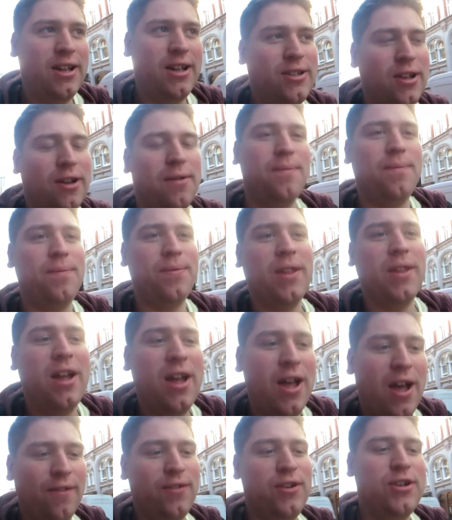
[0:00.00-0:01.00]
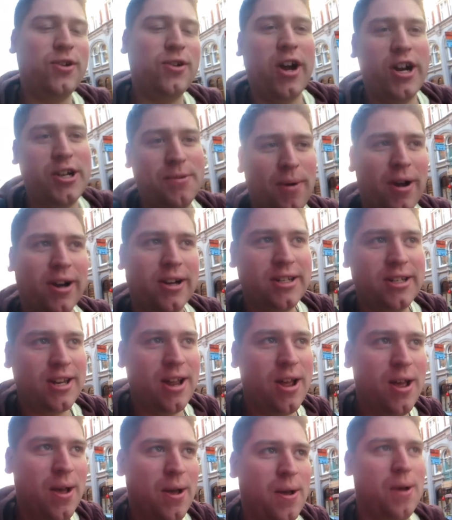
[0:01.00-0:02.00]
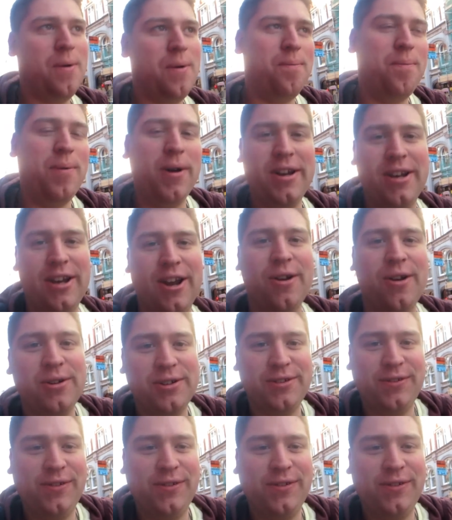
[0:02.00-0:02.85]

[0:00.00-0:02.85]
So, few scratch marks, but it was